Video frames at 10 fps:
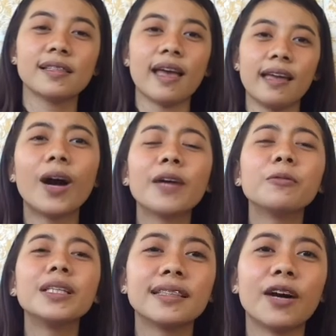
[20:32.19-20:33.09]
And I
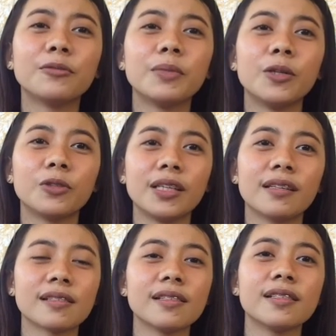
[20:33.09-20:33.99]
will link below na
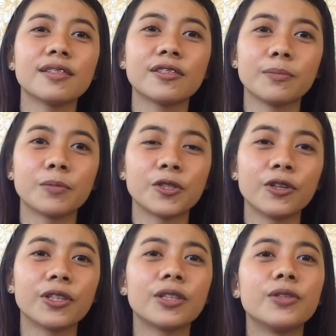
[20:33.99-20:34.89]
lang sa
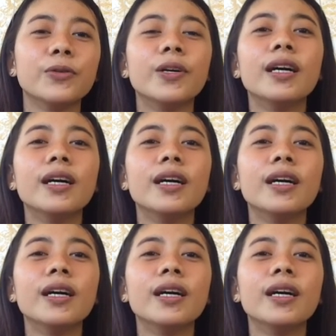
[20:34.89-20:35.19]
description yung